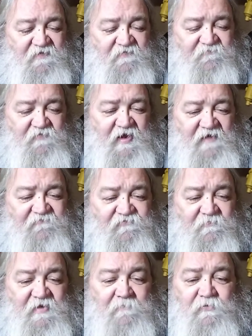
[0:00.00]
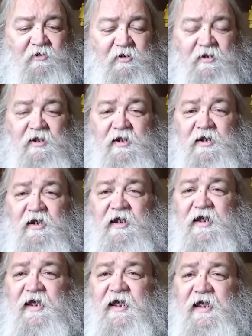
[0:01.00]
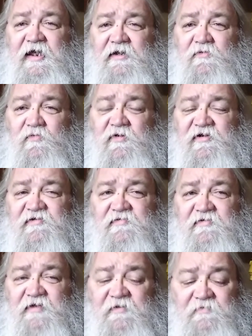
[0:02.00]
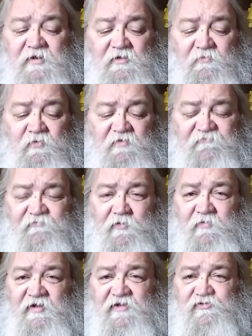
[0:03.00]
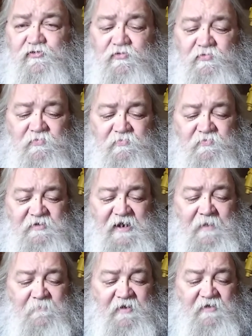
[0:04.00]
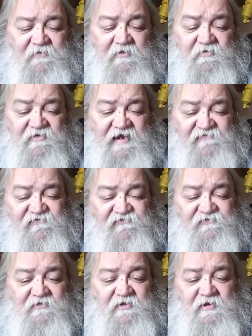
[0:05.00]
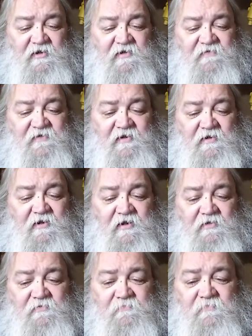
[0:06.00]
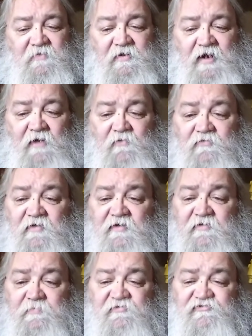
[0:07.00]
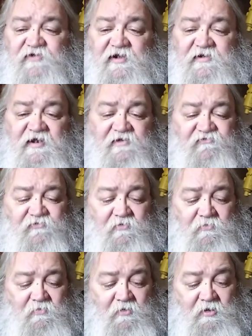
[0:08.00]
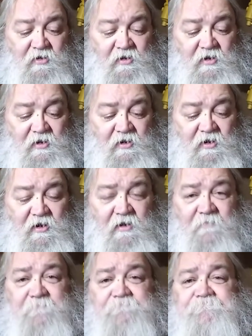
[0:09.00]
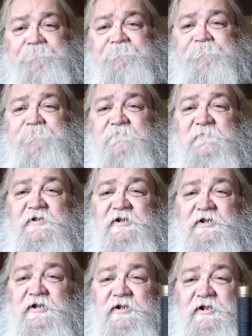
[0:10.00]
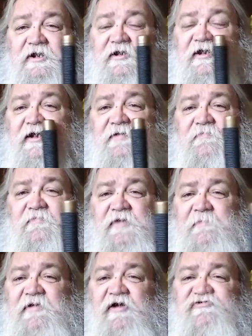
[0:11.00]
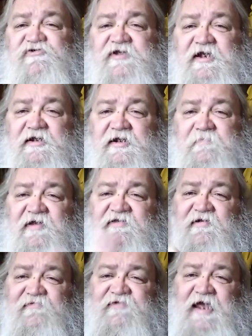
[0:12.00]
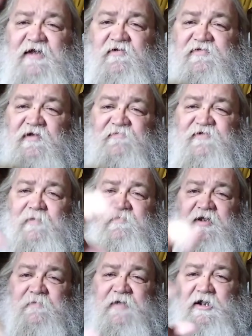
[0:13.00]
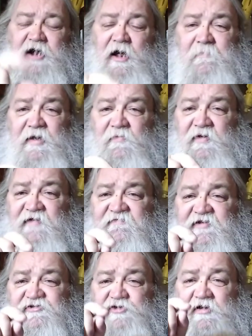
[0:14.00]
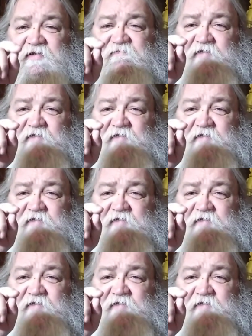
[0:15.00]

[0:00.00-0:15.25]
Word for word: if you have some input and want to let you know want to forward it to Time out there in Texas, then. Uh, I would greatly appreciate that. So, um, yeah, let me know what you think. Give me a thumbs down or thumbs up. Leave me a comment wherever it is y'all leave